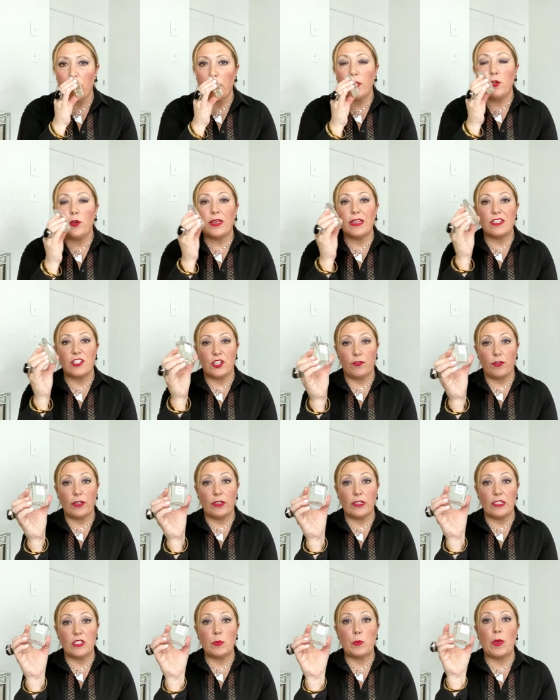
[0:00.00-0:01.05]
You can
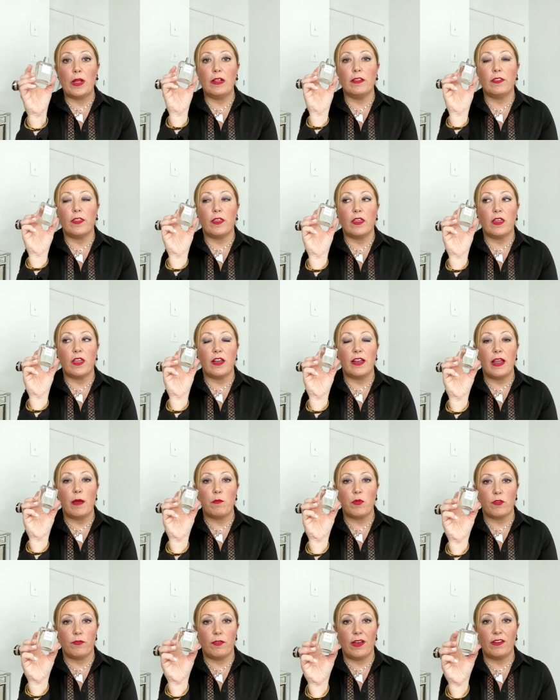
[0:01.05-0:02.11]
definitely smell the
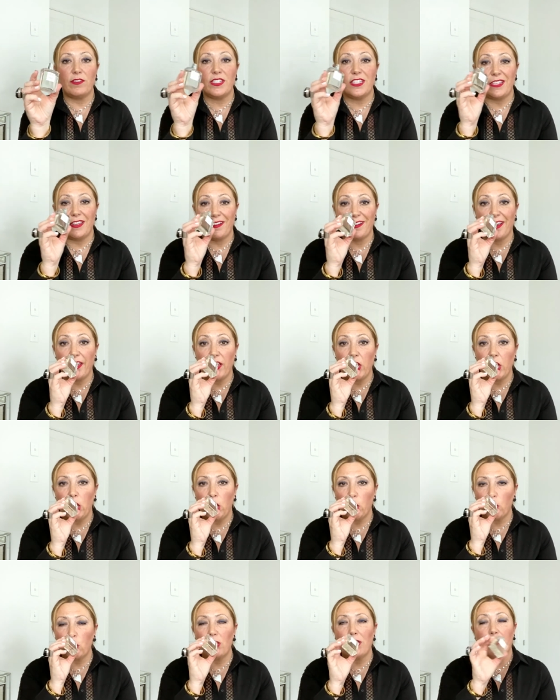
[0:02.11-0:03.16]
number five DNA
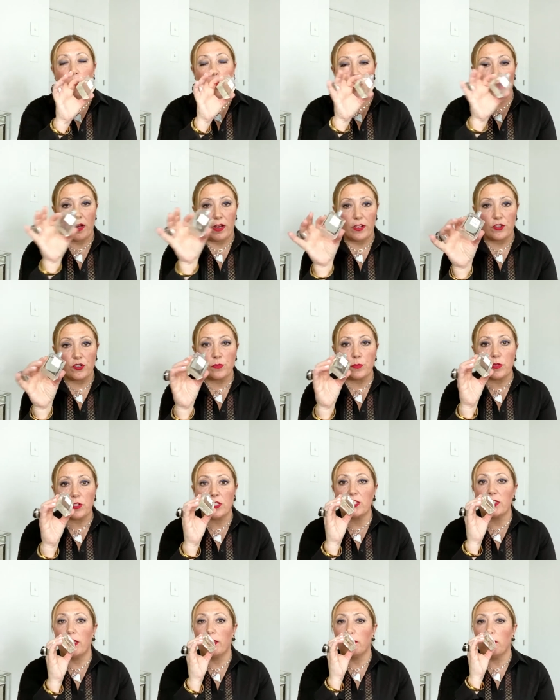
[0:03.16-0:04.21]
here,
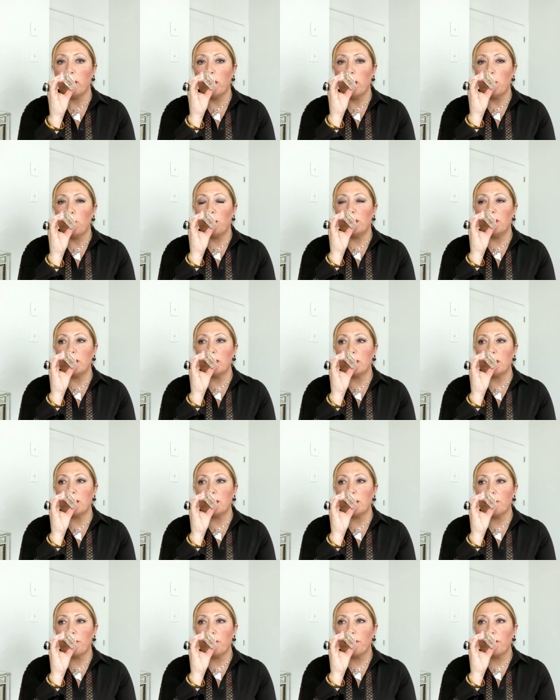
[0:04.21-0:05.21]
100%, but this is